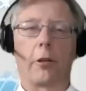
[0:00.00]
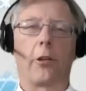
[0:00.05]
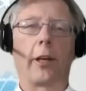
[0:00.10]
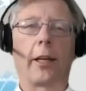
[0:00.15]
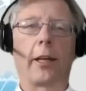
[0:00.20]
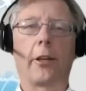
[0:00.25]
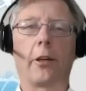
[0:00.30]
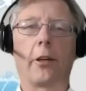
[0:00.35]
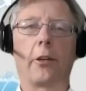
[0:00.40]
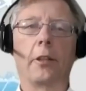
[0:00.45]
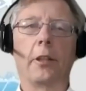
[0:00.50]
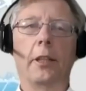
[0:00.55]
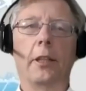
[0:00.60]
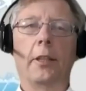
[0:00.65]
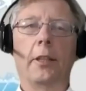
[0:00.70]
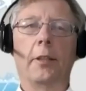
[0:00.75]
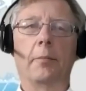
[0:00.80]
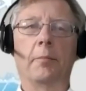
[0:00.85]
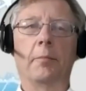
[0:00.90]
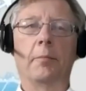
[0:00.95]
Thank you.
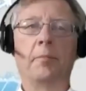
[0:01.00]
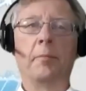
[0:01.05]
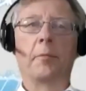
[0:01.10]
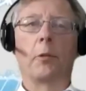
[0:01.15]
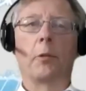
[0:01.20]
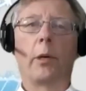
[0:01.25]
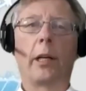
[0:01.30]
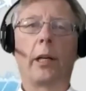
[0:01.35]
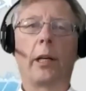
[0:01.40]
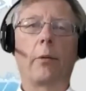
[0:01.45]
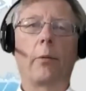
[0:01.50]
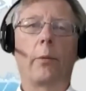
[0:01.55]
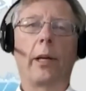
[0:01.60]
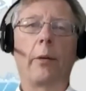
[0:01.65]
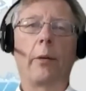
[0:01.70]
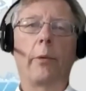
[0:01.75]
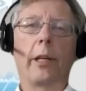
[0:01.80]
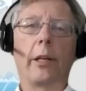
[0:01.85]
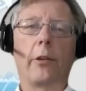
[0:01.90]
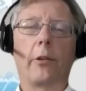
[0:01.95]
When
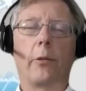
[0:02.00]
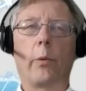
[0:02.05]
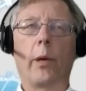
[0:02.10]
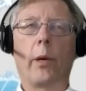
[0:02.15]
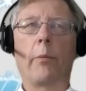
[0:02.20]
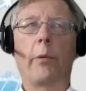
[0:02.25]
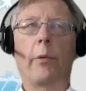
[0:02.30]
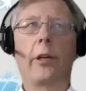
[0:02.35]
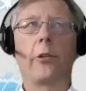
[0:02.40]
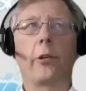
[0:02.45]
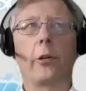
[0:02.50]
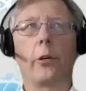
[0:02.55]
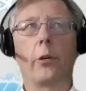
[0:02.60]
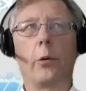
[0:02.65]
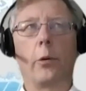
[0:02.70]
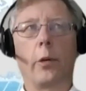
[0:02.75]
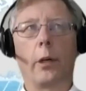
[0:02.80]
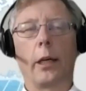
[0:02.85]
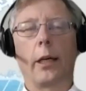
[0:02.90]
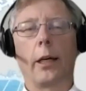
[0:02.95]
we
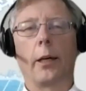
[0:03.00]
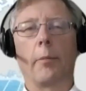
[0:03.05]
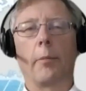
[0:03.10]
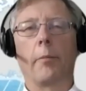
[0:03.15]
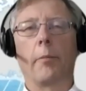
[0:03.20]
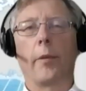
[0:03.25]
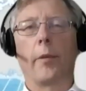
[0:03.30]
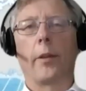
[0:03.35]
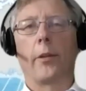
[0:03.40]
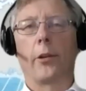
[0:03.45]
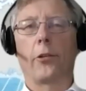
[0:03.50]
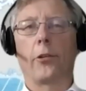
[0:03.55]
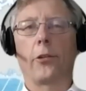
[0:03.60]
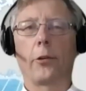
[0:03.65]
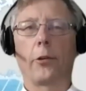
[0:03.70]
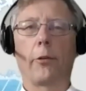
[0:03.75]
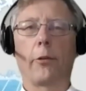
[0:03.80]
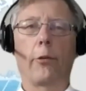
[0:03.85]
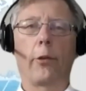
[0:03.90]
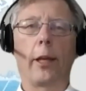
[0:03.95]
do this
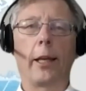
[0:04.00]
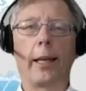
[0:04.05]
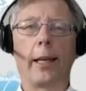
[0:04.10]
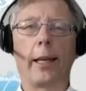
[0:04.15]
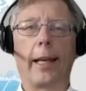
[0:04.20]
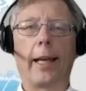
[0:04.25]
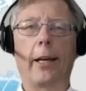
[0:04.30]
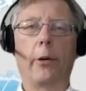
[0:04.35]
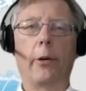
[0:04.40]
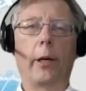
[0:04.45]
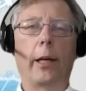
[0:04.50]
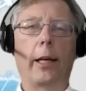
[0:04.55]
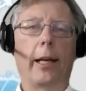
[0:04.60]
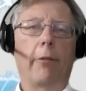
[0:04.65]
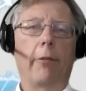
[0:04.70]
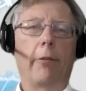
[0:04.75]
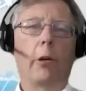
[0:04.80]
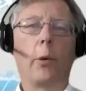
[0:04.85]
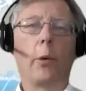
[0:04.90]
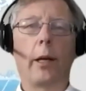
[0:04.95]
sort of thing
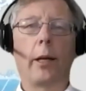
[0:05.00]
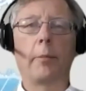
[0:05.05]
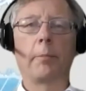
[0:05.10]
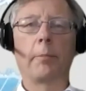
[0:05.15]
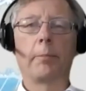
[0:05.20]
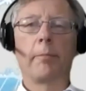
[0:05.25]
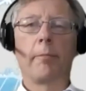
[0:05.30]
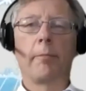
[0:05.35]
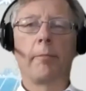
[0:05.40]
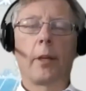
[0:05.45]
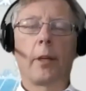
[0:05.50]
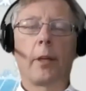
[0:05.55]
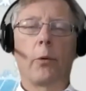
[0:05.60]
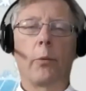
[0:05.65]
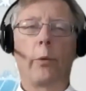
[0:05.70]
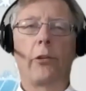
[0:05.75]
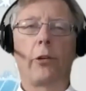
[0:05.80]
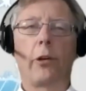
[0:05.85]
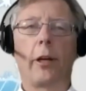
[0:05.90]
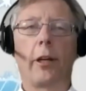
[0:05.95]
everywhere,
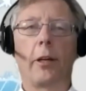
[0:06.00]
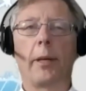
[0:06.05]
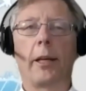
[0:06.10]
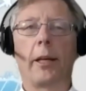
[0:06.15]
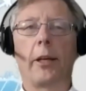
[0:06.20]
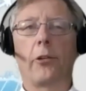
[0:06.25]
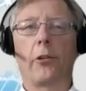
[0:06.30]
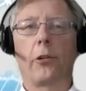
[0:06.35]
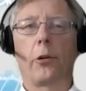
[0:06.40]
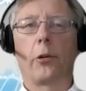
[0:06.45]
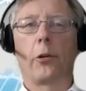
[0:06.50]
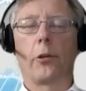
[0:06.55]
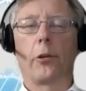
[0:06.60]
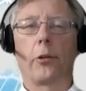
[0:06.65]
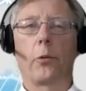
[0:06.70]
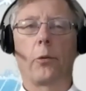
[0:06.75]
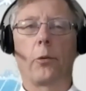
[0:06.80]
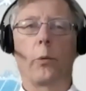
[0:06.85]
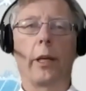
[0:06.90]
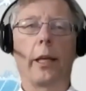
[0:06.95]
we try and make sure
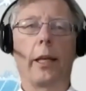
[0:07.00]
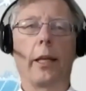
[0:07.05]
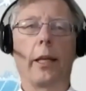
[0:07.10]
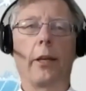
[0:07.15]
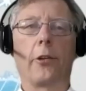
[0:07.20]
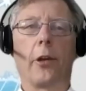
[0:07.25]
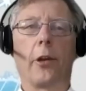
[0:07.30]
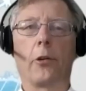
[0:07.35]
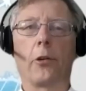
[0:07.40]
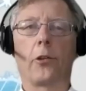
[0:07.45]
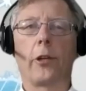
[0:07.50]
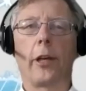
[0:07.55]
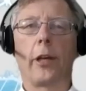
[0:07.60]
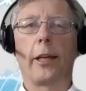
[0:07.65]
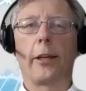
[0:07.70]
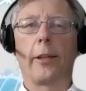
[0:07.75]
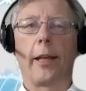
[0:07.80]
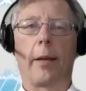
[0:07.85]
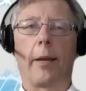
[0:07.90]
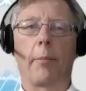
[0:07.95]
that we don't
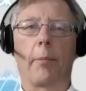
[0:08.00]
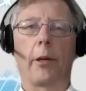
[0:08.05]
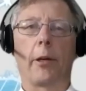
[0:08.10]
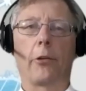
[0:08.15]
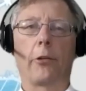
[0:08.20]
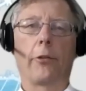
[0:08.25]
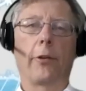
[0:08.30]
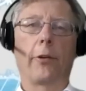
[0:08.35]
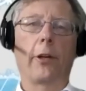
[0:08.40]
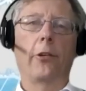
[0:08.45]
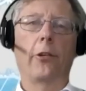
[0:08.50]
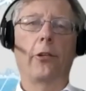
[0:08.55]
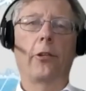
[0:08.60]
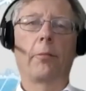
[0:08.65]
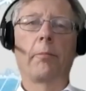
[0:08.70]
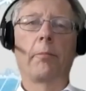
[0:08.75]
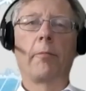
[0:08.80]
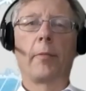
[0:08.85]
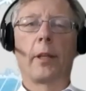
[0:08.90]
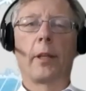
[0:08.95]
take that much fish.